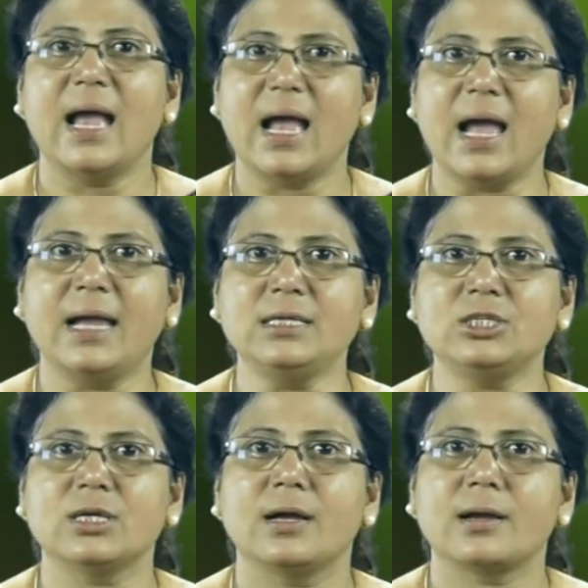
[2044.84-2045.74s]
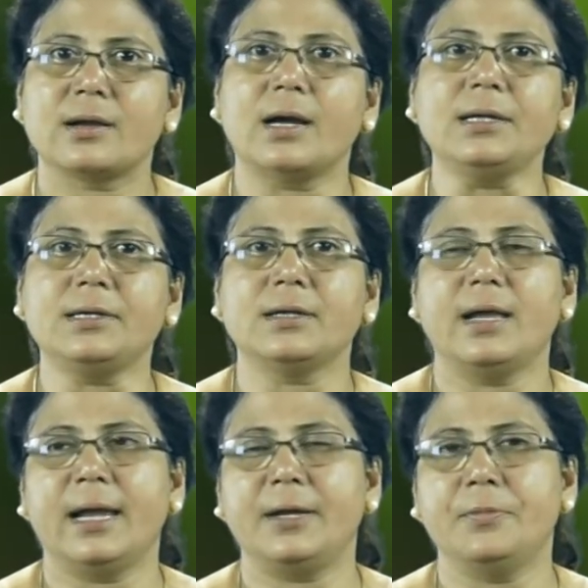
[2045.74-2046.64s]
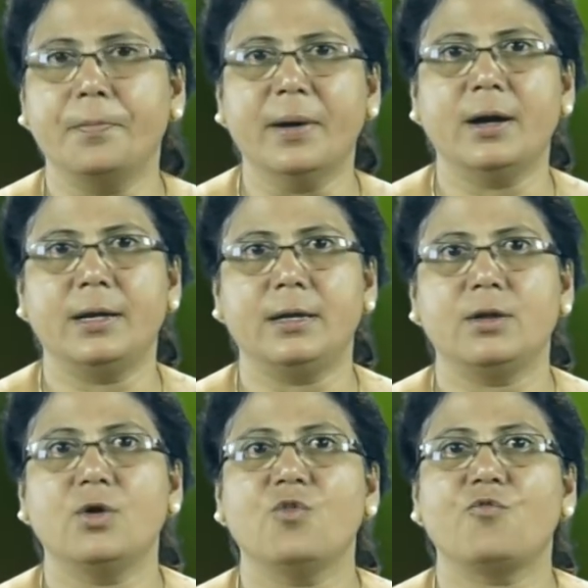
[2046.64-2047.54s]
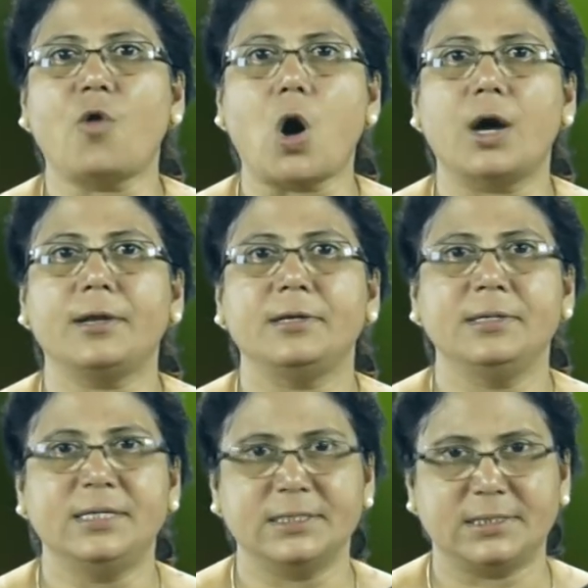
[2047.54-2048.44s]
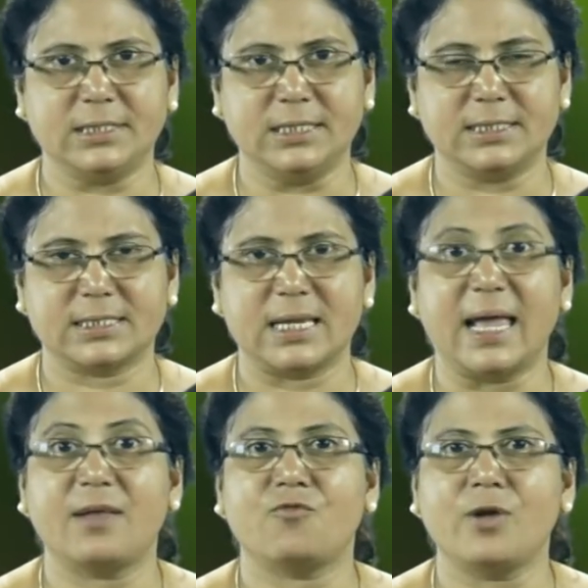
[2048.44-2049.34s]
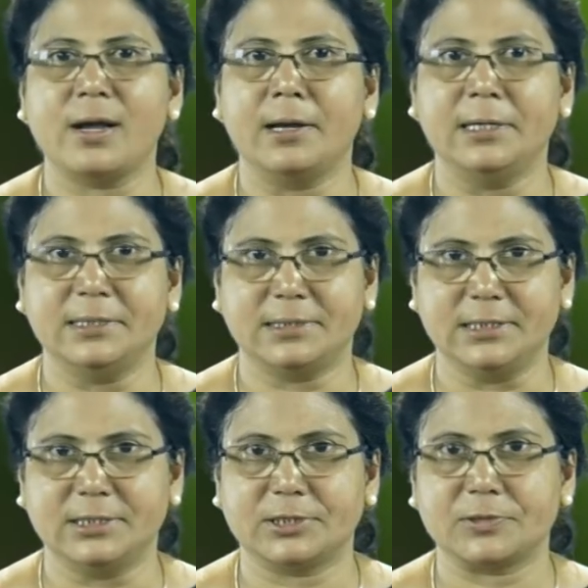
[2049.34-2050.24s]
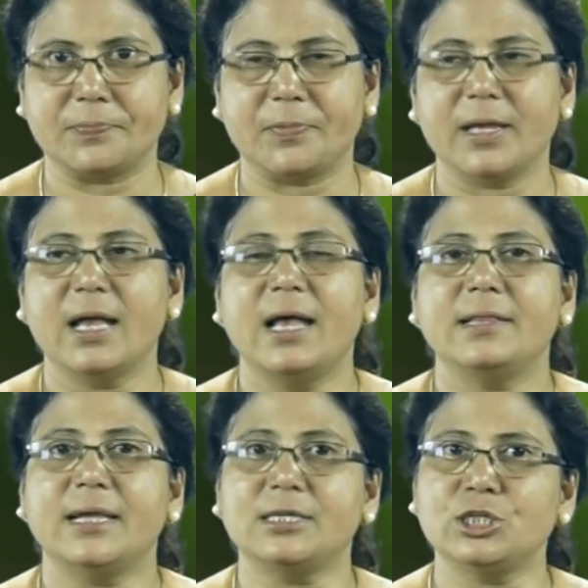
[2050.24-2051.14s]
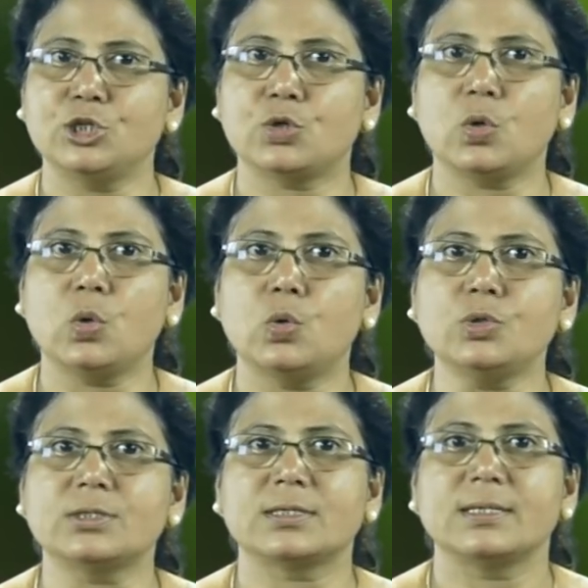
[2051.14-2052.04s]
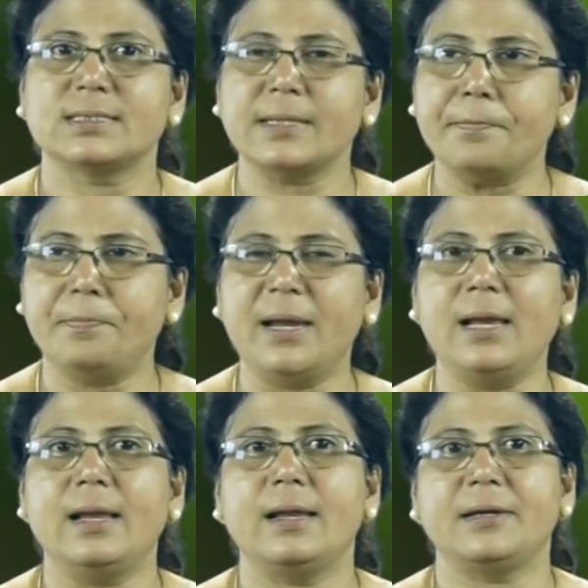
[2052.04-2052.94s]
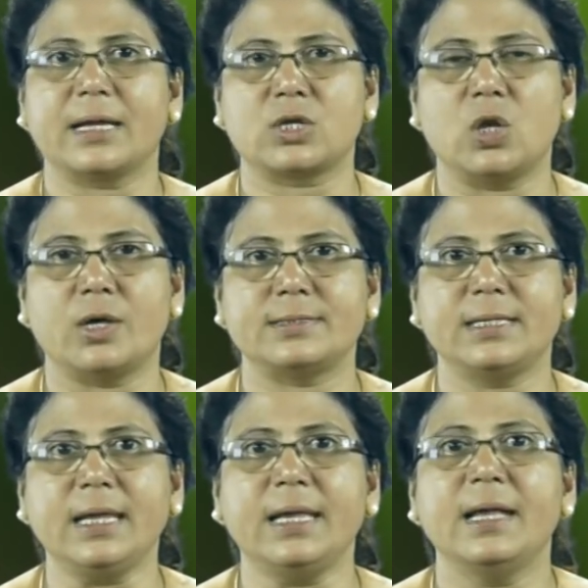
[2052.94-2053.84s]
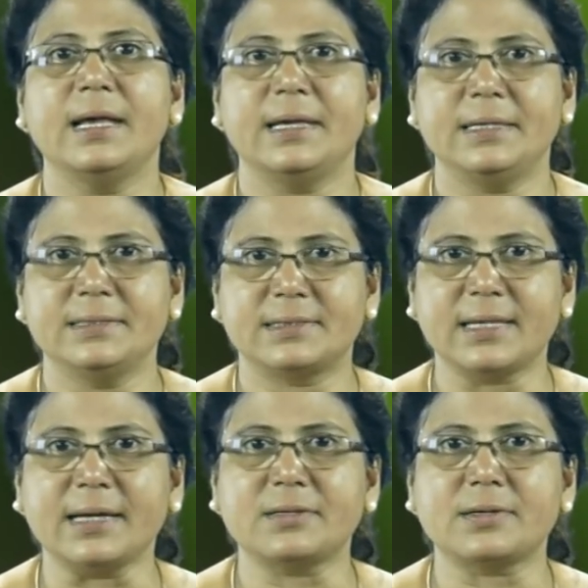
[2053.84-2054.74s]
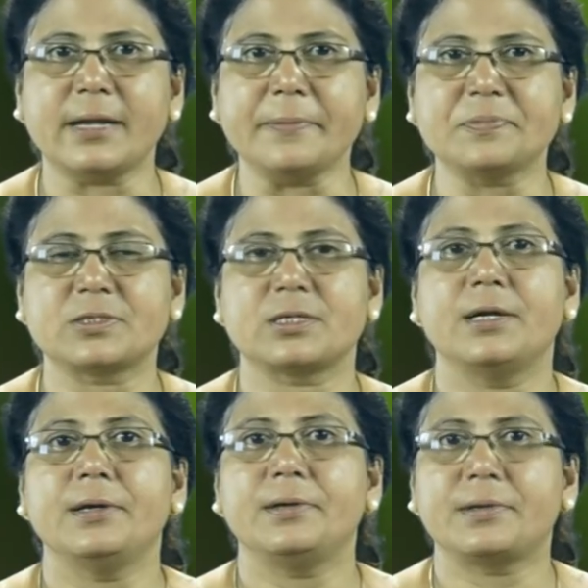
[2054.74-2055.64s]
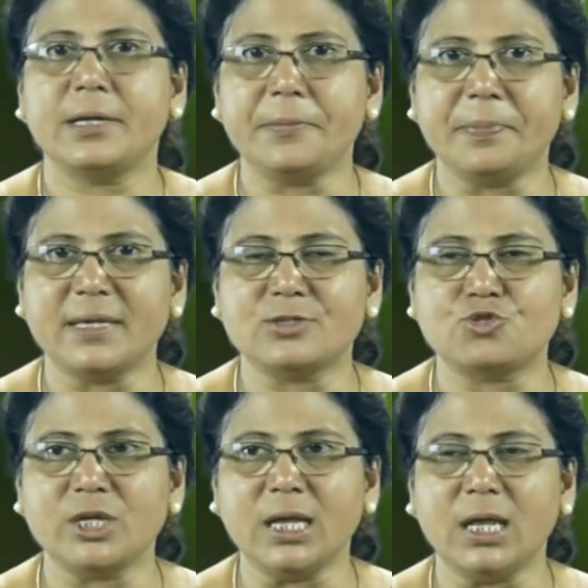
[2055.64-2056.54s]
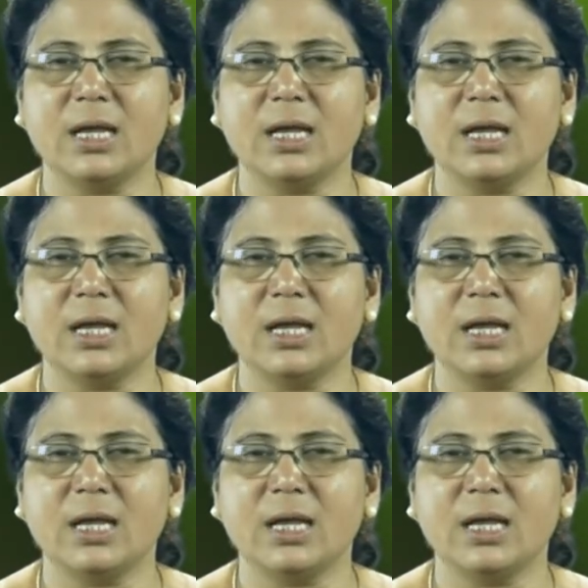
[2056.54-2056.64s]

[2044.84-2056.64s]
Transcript: and cut and burn for disease like fungal disease. That includes simple technology, insect traps, tree pasting,